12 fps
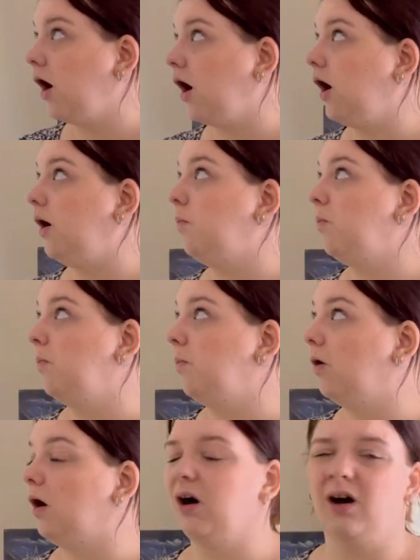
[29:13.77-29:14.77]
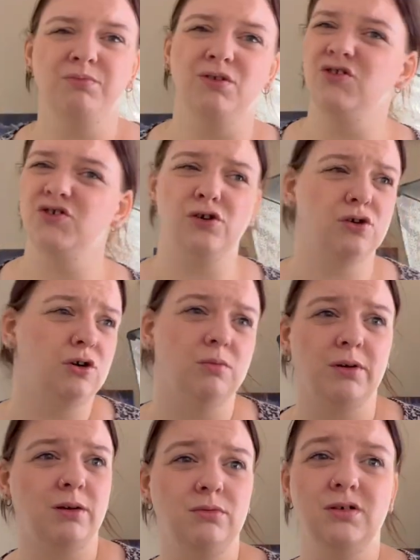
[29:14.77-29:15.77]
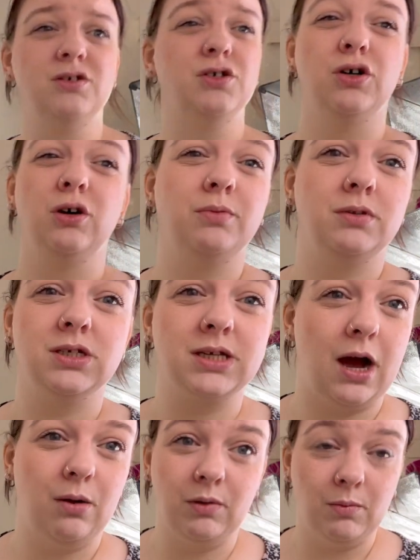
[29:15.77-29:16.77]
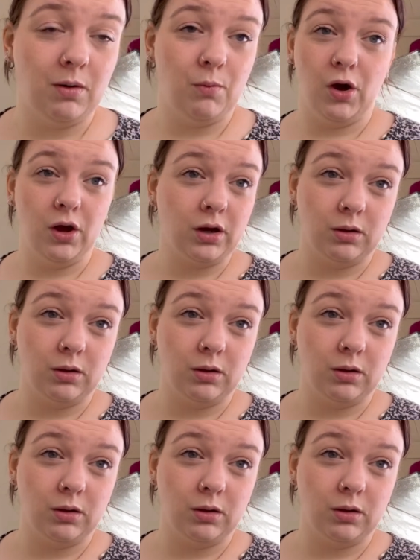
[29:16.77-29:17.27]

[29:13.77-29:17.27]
Um, I'm going to shut up. I'm going to shut up and just get on with my work.